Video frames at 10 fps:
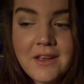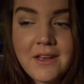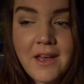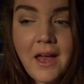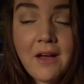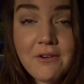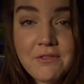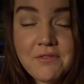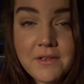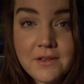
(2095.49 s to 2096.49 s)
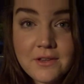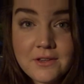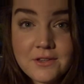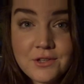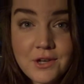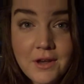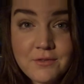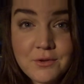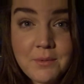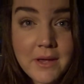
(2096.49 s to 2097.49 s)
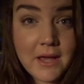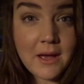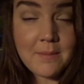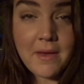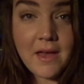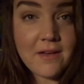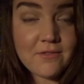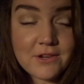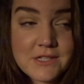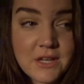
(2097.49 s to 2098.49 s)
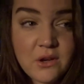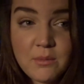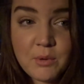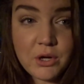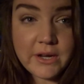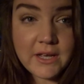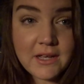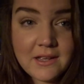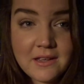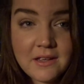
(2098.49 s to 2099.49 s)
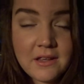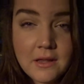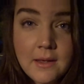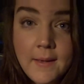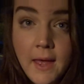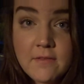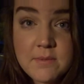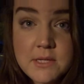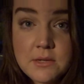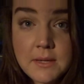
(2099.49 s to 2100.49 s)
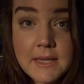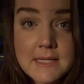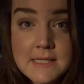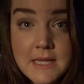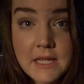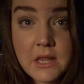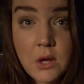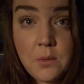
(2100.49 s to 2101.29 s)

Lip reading: how it feels to have to wake up every single morning. I've been doing this thing though